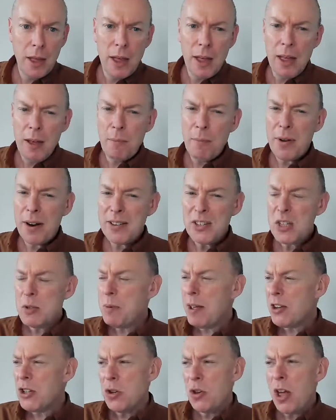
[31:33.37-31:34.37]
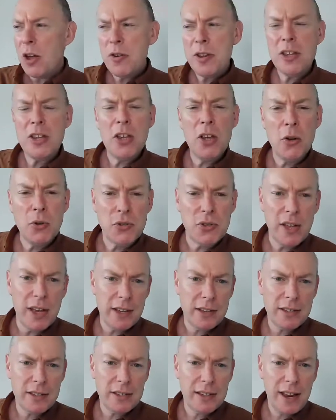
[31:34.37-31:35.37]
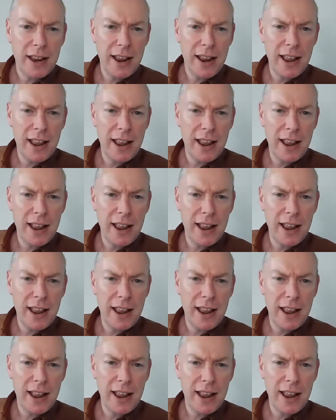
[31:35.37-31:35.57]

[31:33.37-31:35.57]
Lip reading: But I suspect you'll only use this